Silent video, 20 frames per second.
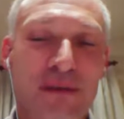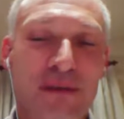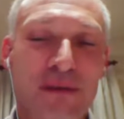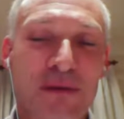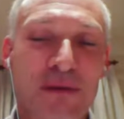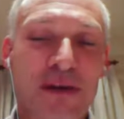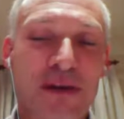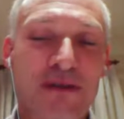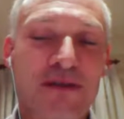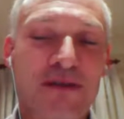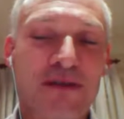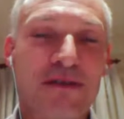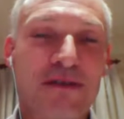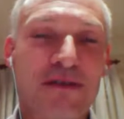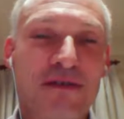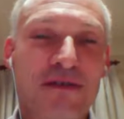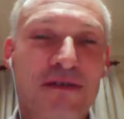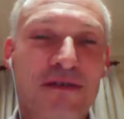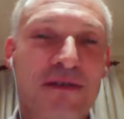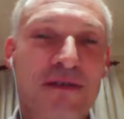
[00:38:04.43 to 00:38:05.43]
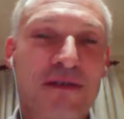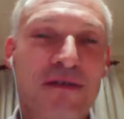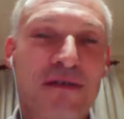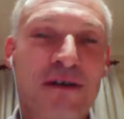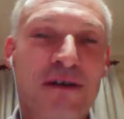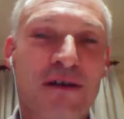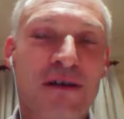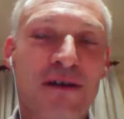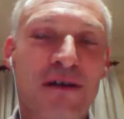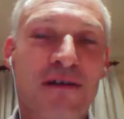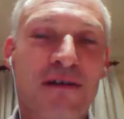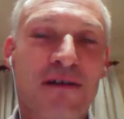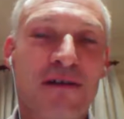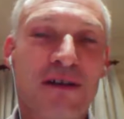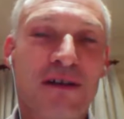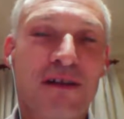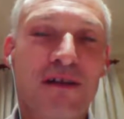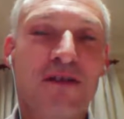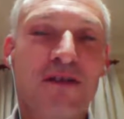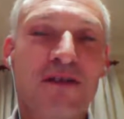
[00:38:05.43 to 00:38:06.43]
Because there are
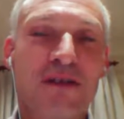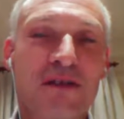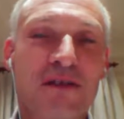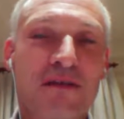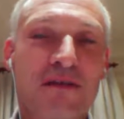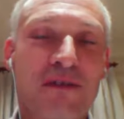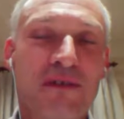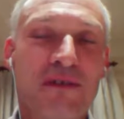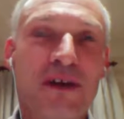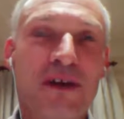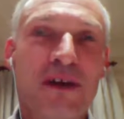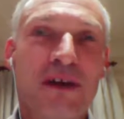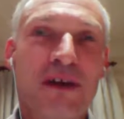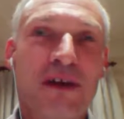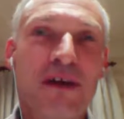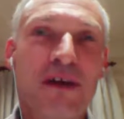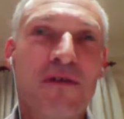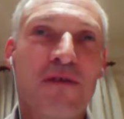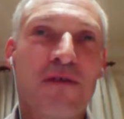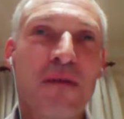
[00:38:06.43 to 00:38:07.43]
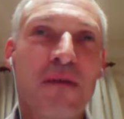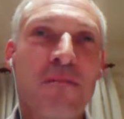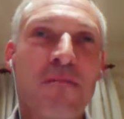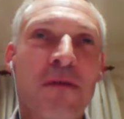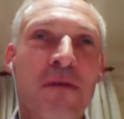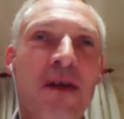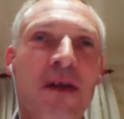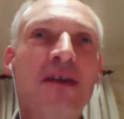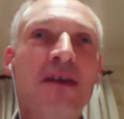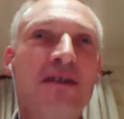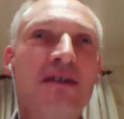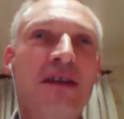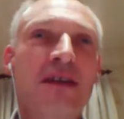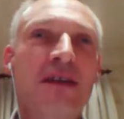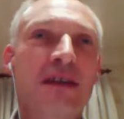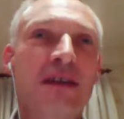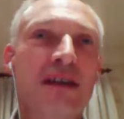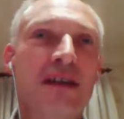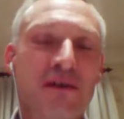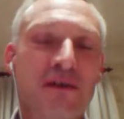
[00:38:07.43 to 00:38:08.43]
lots of
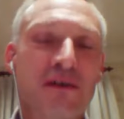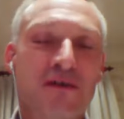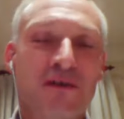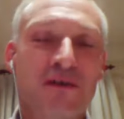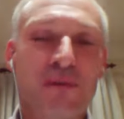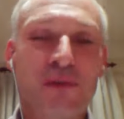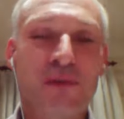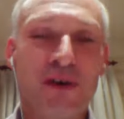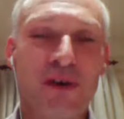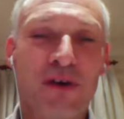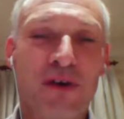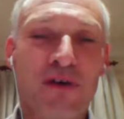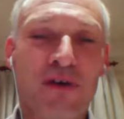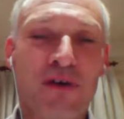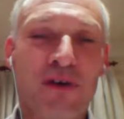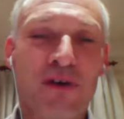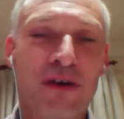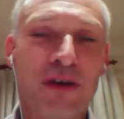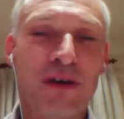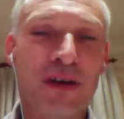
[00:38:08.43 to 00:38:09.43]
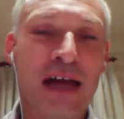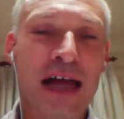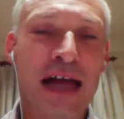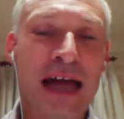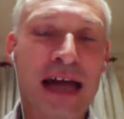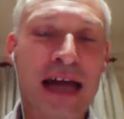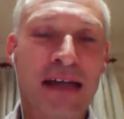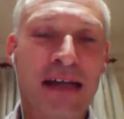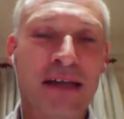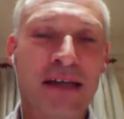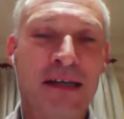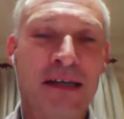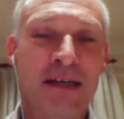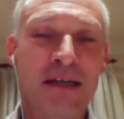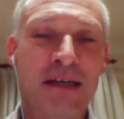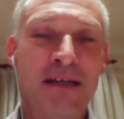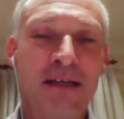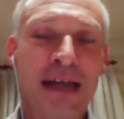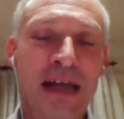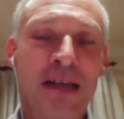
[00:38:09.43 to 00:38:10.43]
amazingly entrepreneurial and
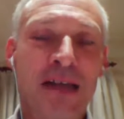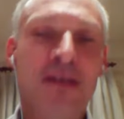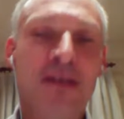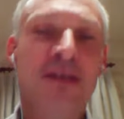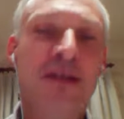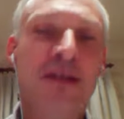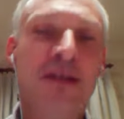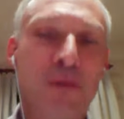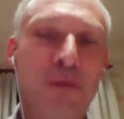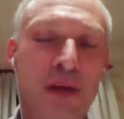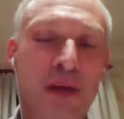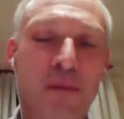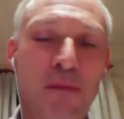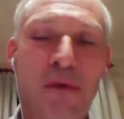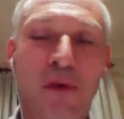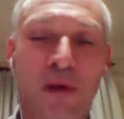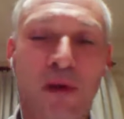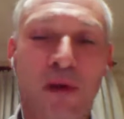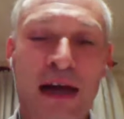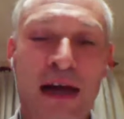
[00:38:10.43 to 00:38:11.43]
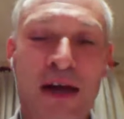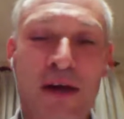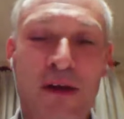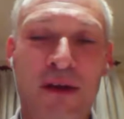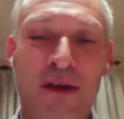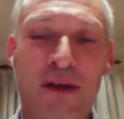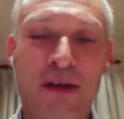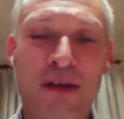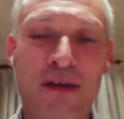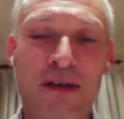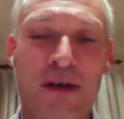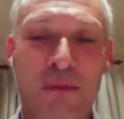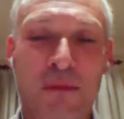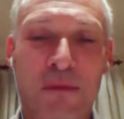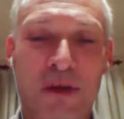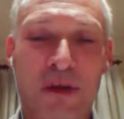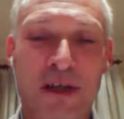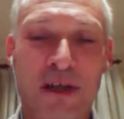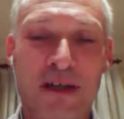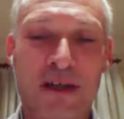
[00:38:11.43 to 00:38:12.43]
talented people out in these
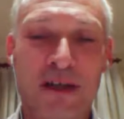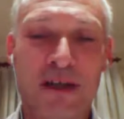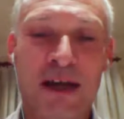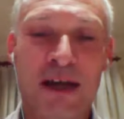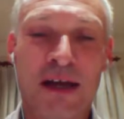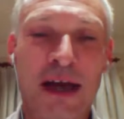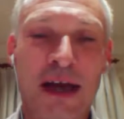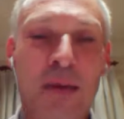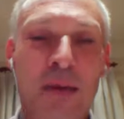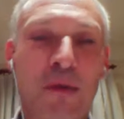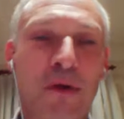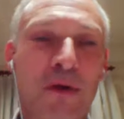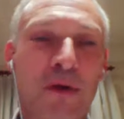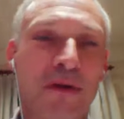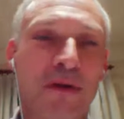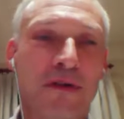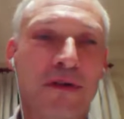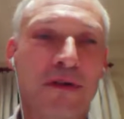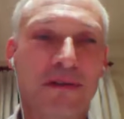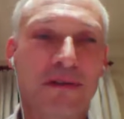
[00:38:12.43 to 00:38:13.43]
companies like Apple and,